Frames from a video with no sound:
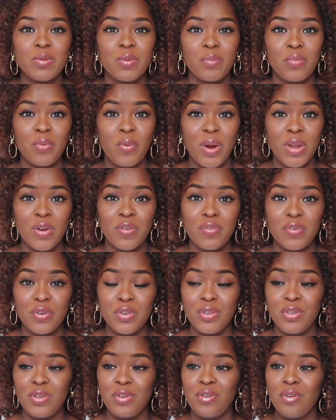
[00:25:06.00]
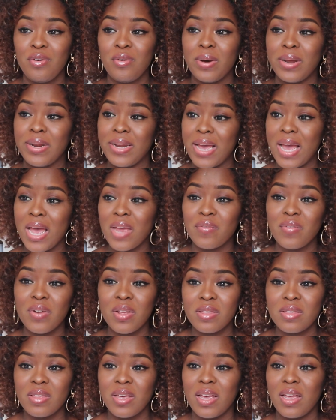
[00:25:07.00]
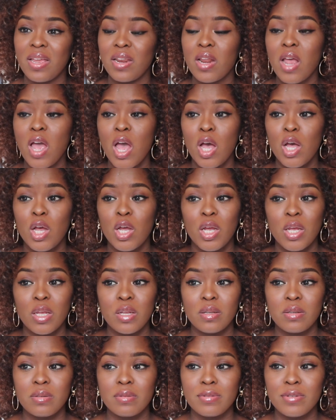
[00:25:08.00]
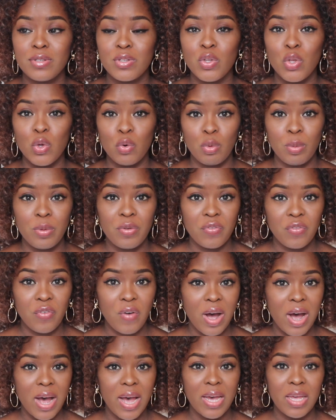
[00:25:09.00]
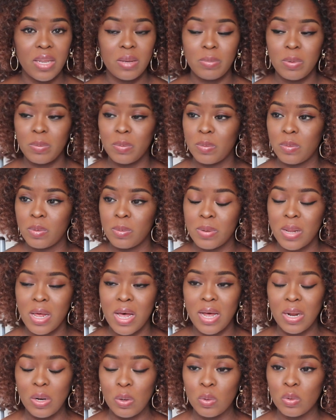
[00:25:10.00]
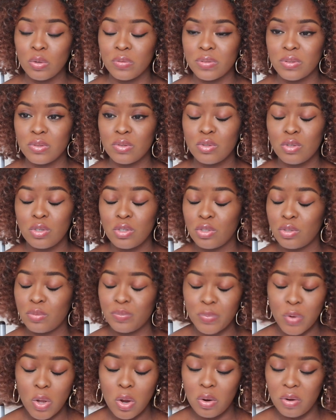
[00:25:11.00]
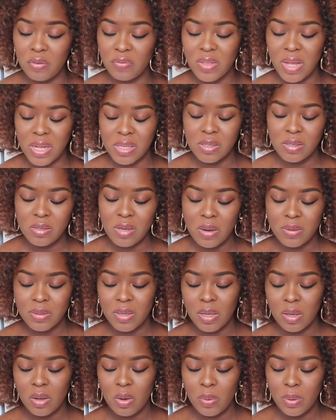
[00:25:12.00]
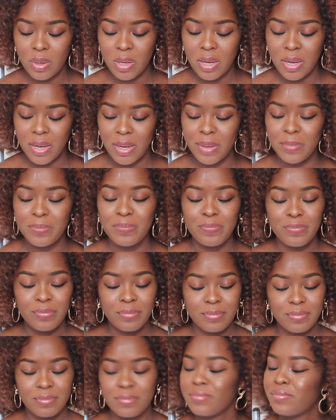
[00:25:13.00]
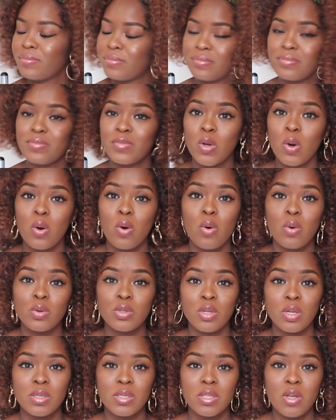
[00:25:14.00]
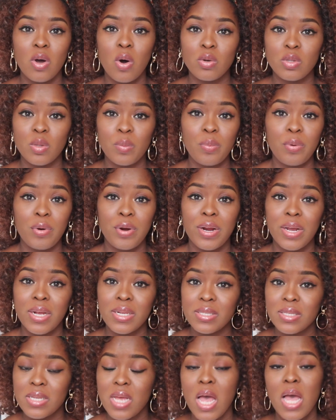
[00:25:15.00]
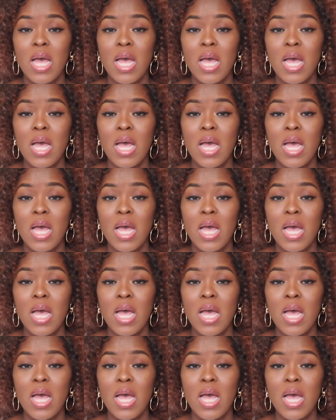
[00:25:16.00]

praying for you and everything. You'll be fine, blah blah blah blah, all of that. So I was like, okay, holding on to all the prayers,